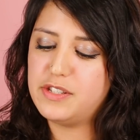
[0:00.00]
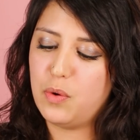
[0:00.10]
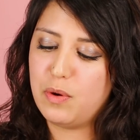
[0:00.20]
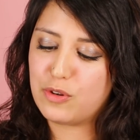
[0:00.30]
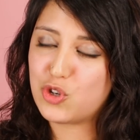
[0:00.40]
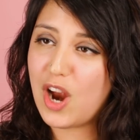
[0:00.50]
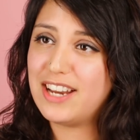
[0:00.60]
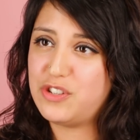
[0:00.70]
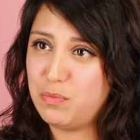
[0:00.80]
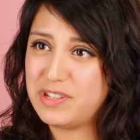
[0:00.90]
So we were
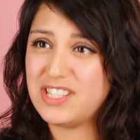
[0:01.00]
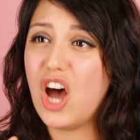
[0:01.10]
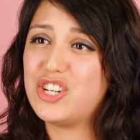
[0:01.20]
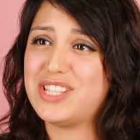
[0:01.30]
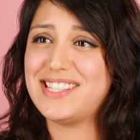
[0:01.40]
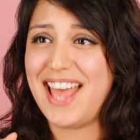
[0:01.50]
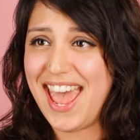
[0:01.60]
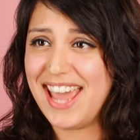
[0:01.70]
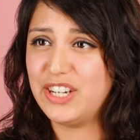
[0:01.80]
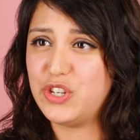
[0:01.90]
trying to massage its
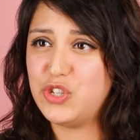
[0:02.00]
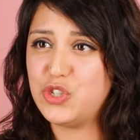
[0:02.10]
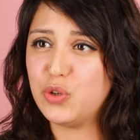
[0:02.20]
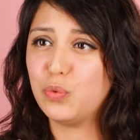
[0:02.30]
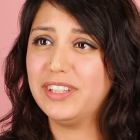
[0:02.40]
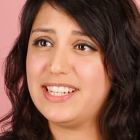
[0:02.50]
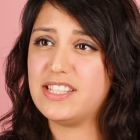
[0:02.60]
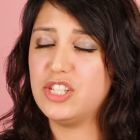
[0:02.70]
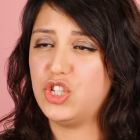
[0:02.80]
head to release the